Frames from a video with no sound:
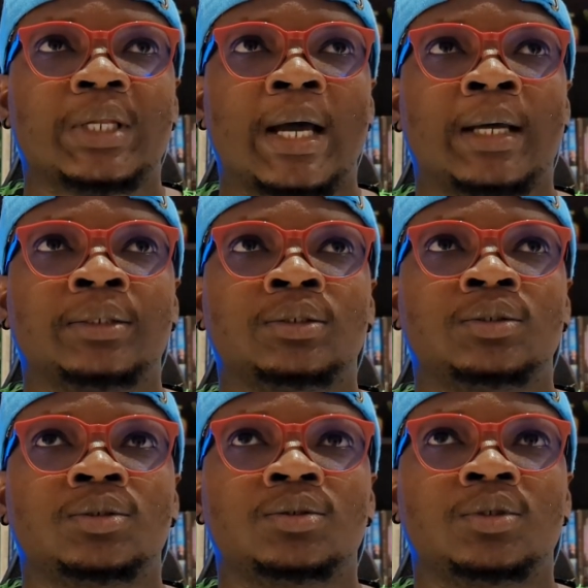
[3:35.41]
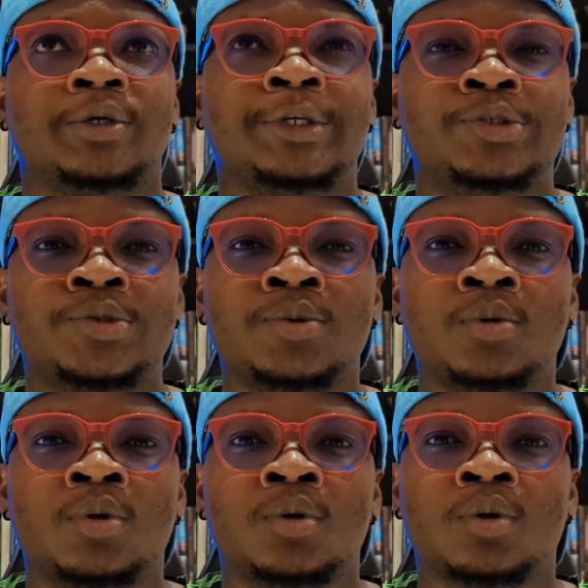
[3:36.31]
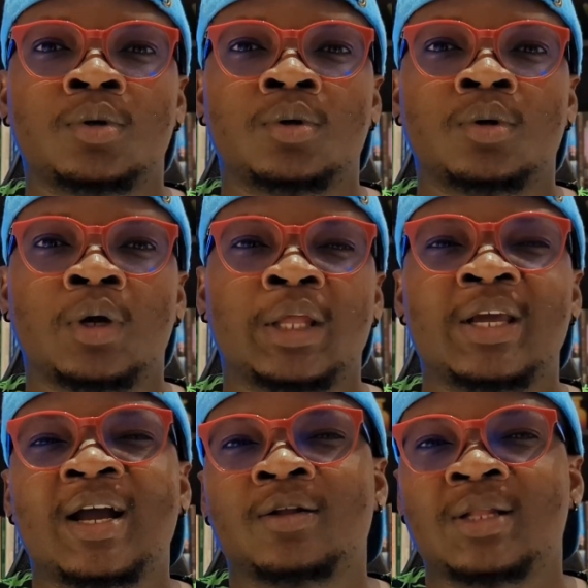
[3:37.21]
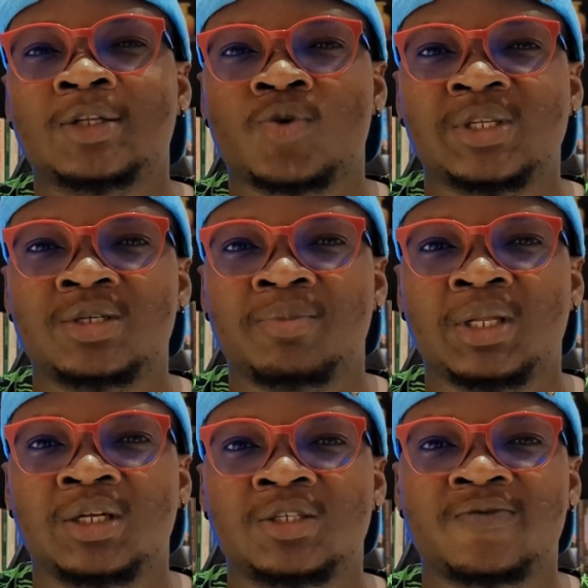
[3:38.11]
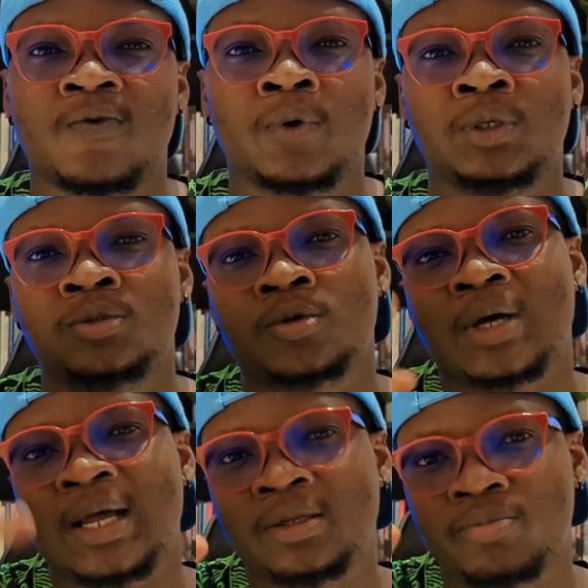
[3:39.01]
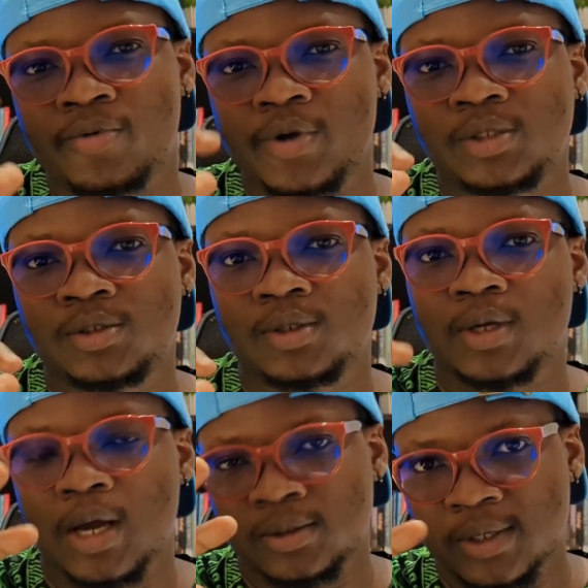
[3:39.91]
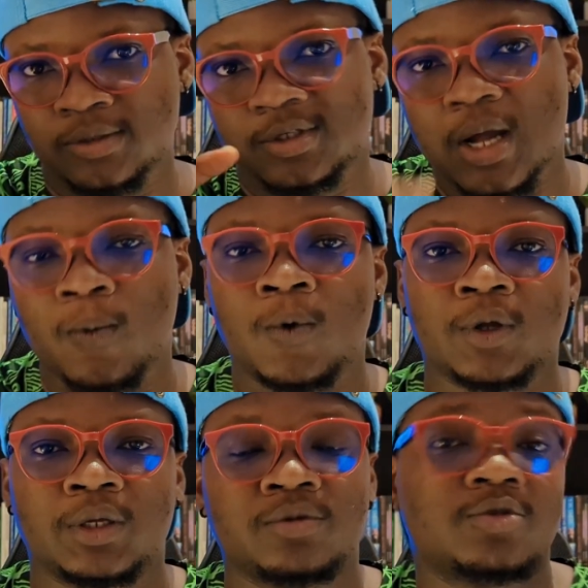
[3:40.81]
And it took, I think, another twenty minutes for it to calibrate and then start working.